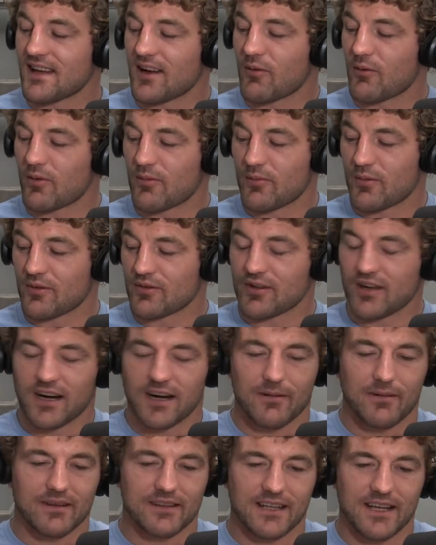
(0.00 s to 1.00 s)
we will talk
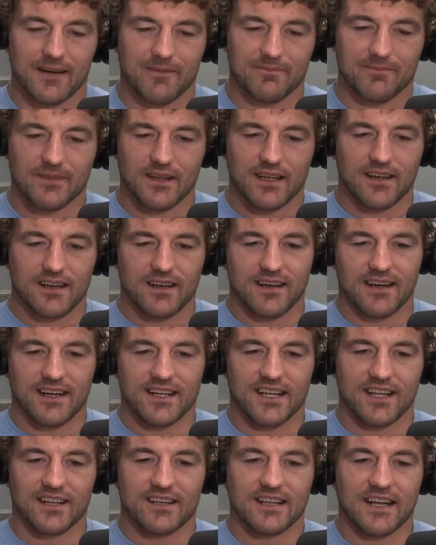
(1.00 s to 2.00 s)
about them
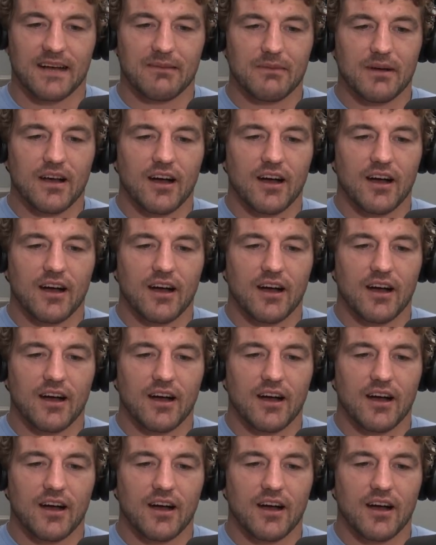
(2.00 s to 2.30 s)
another time.